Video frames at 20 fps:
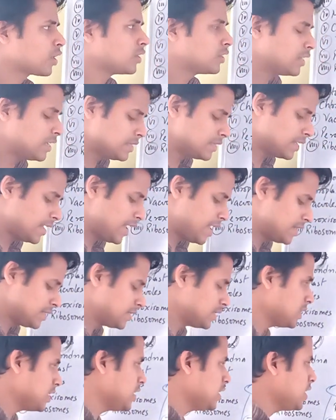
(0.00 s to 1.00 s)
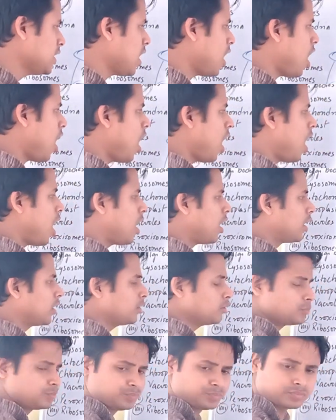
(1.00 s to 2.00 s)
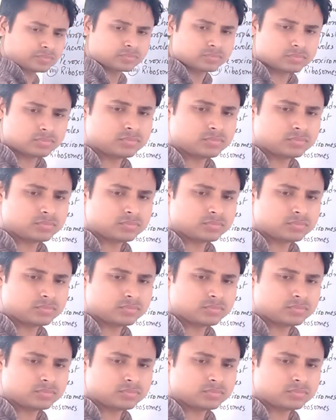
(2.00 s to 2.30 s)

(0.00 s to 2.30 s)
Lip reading: this SER,